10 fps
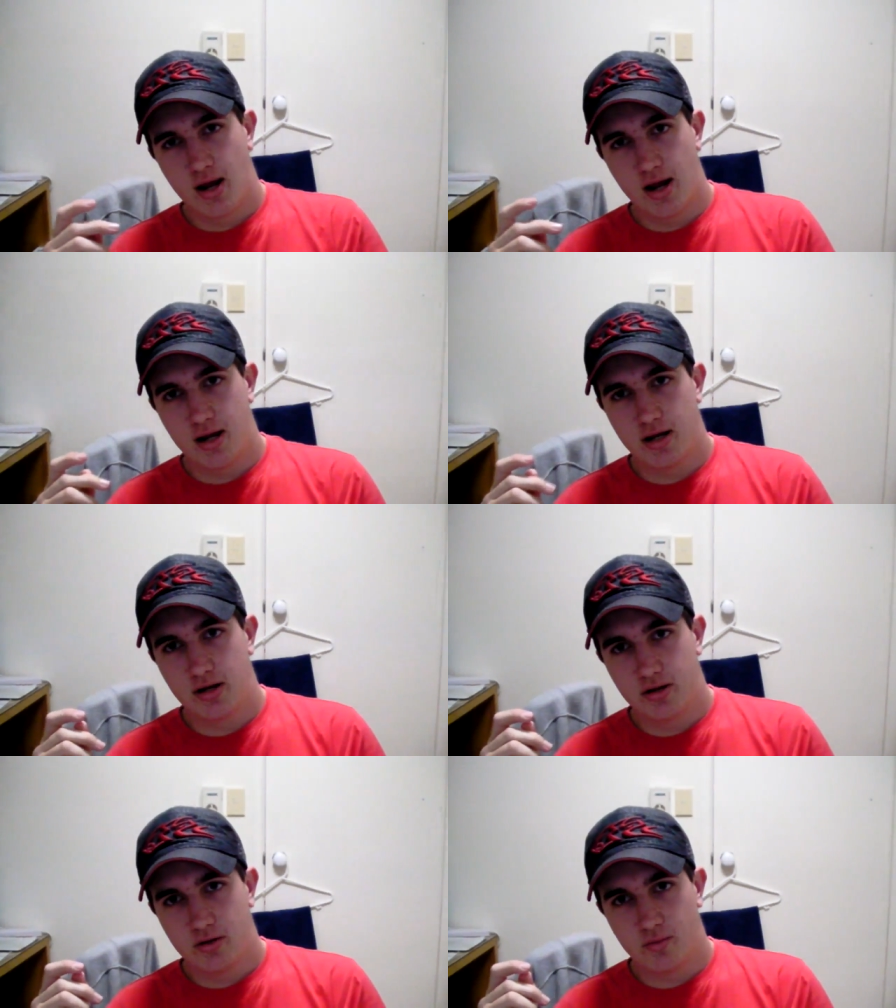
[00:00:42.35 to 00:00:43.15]
And
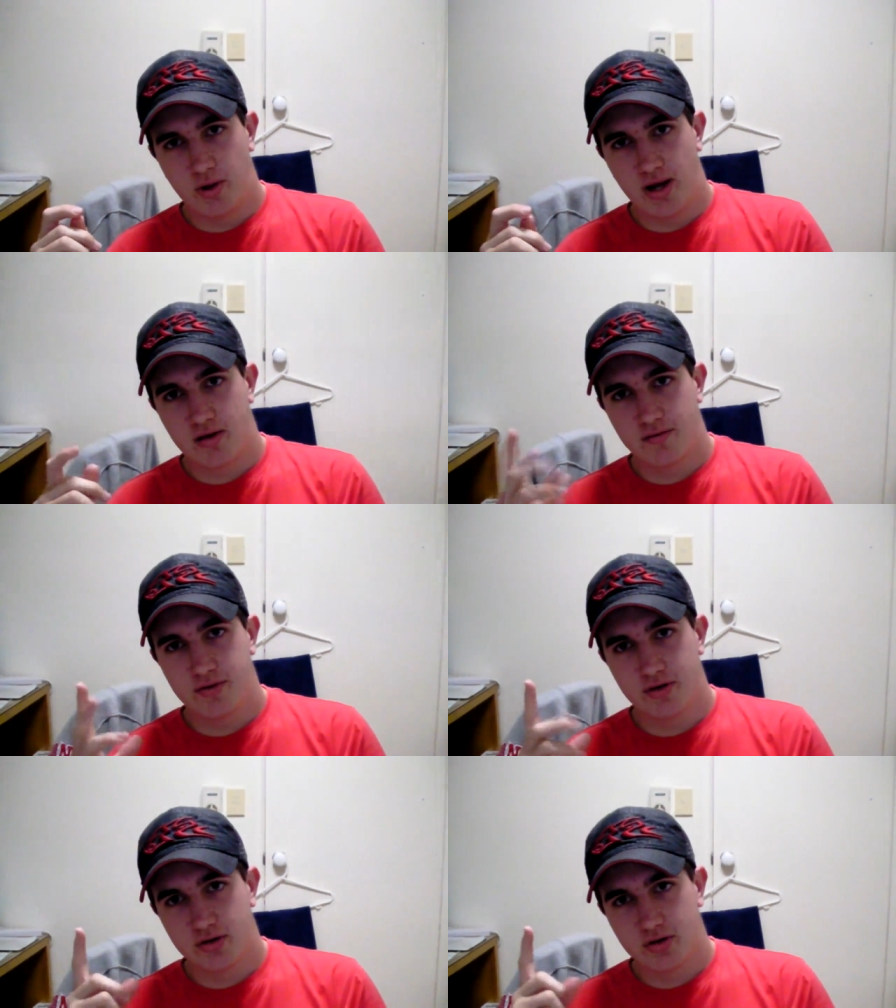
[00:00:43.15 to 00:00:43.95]
we have
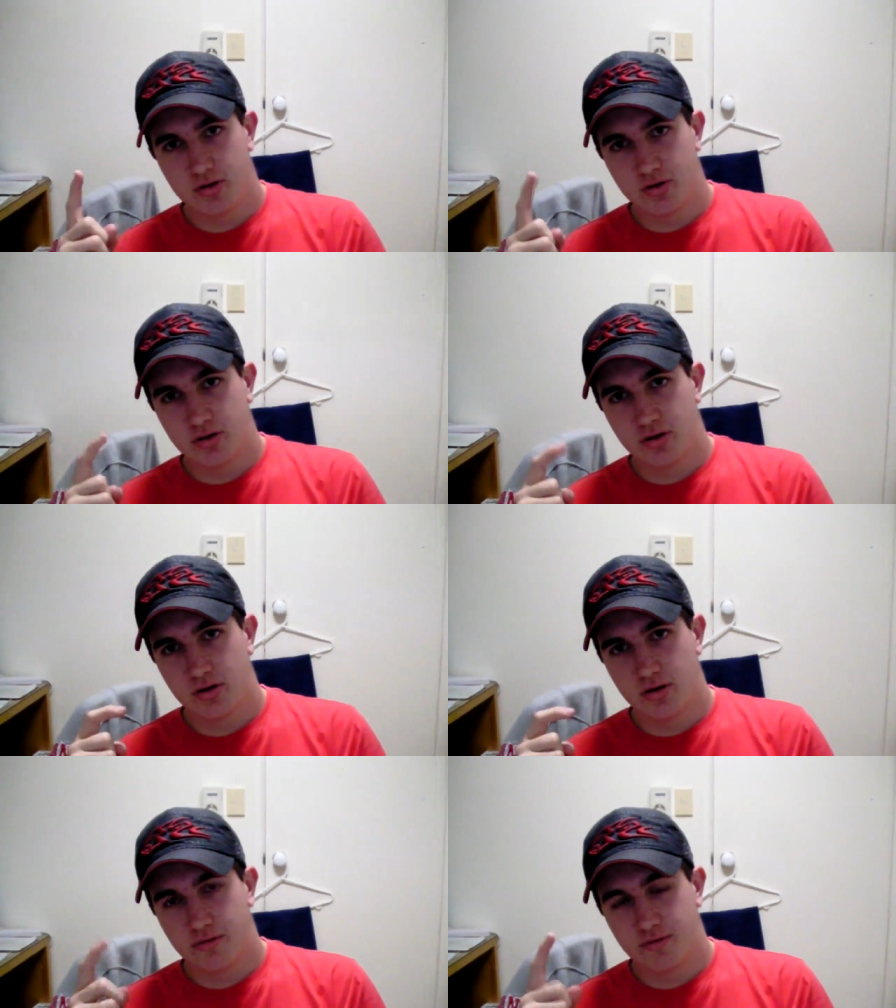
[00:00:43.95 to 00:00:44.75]

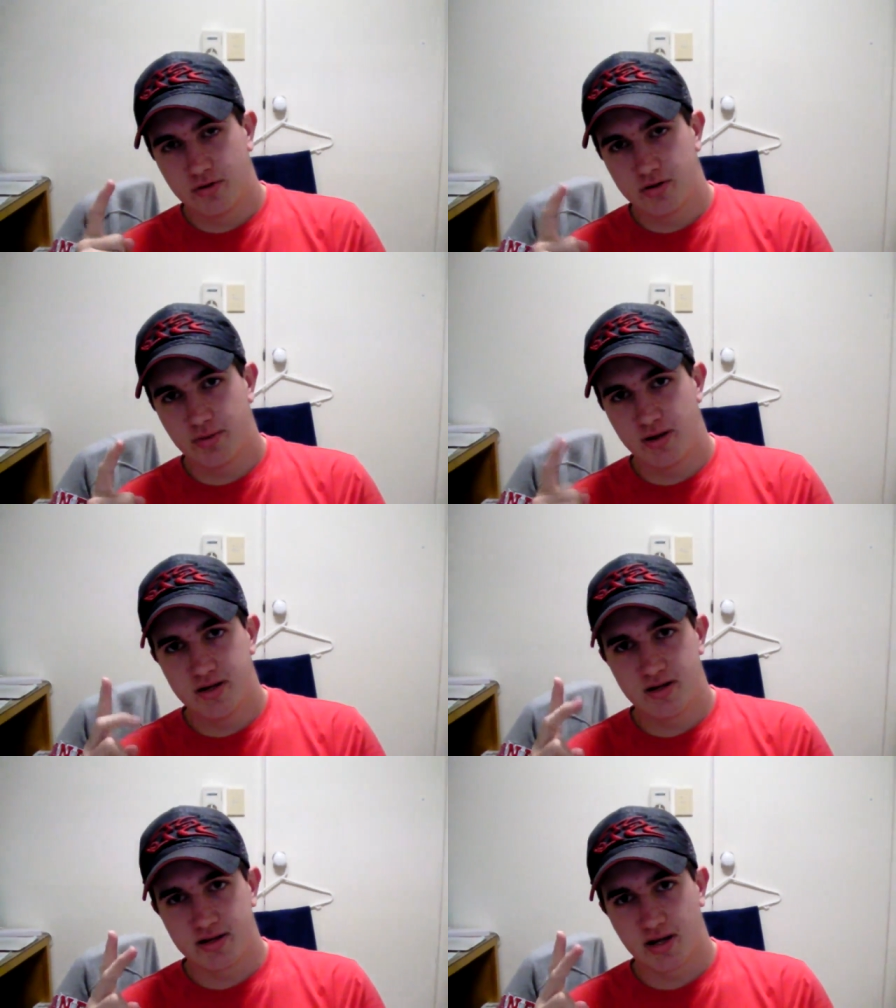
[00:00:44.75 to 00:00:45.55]
a first place
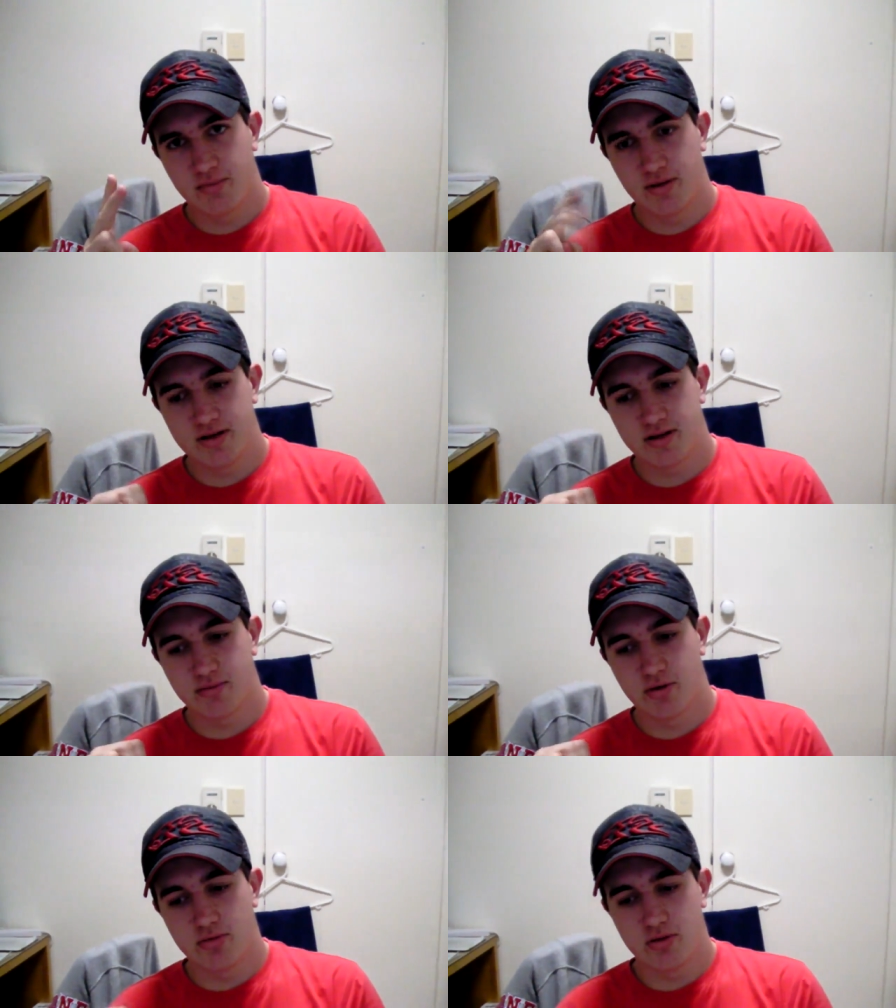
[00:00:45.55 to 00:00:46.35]
and a second place at the
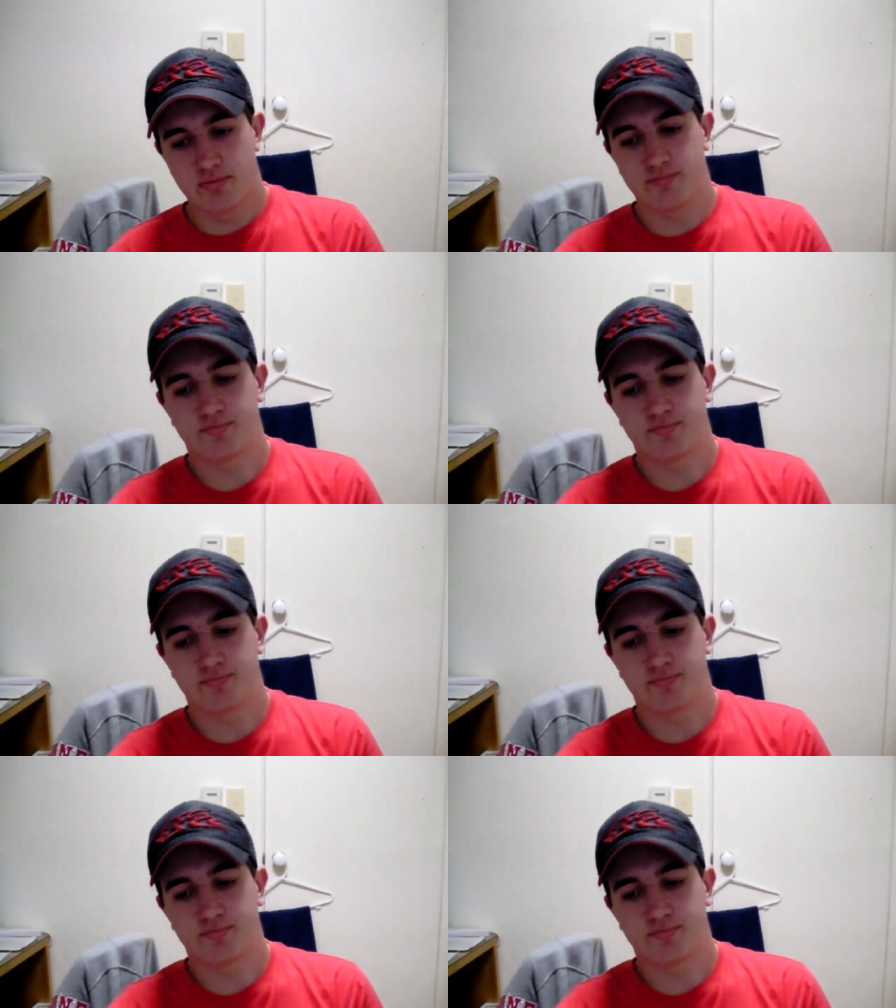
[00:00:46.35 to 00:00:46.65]
moment.